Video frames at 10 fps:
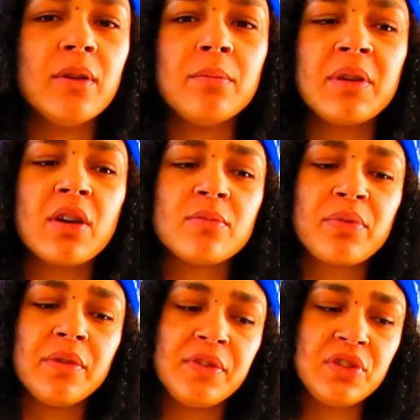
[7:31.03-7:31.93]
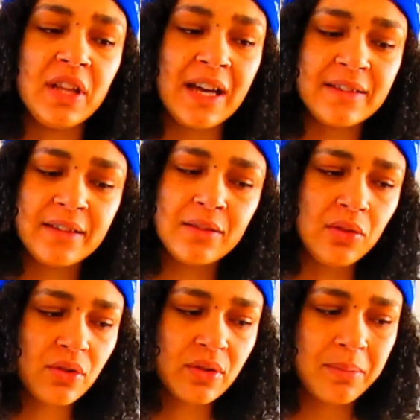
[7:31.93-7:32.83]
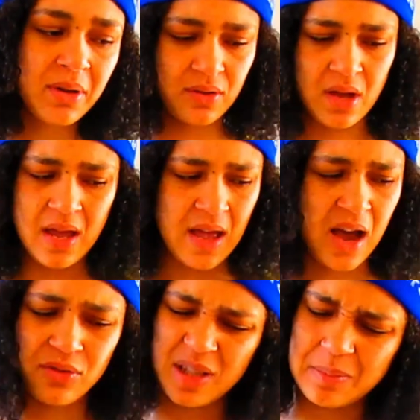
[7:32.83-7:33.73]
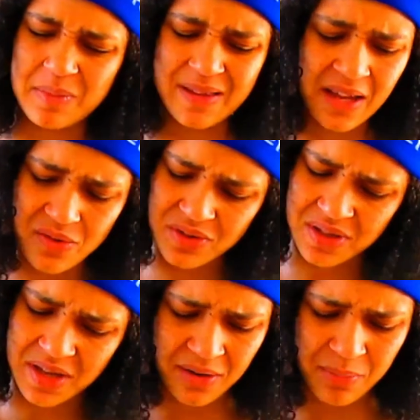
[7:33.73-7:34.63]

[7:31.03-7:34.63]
because previously I did learn about how to keep the delts there,